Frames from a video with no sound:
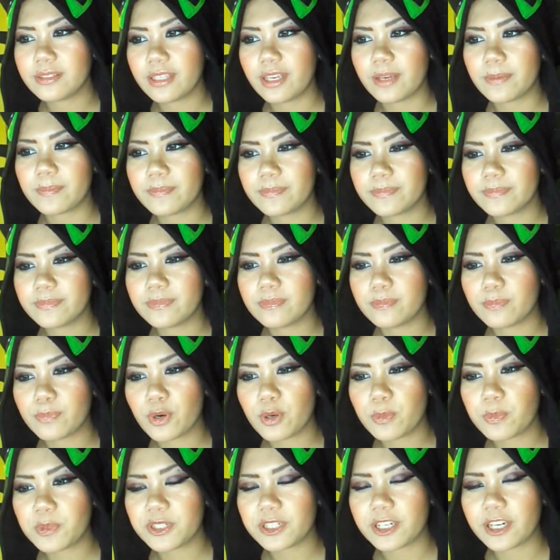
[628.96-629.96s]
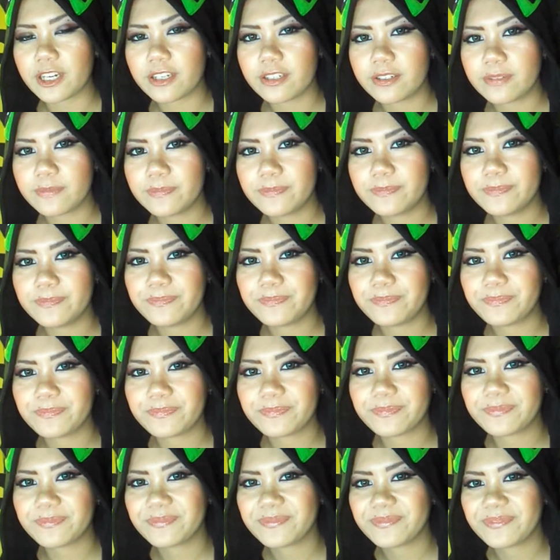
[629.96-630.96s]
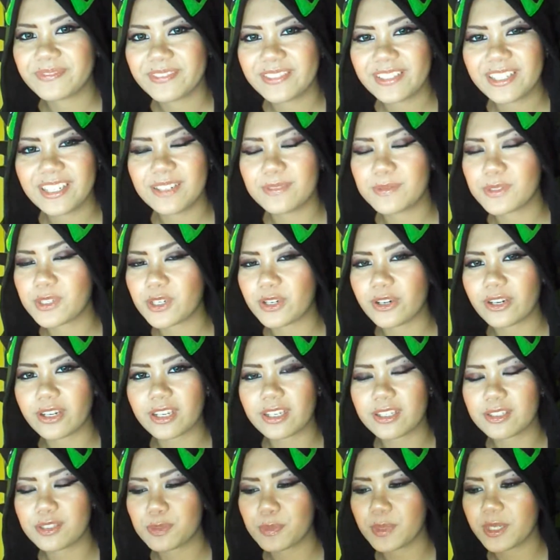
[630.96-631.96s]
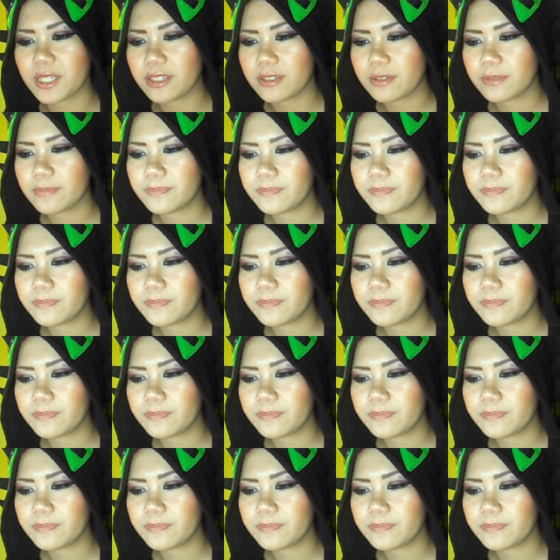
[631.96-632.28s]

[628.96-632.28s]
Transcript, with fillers: Yep, Purple Guy. I'm sorry, I can't speak.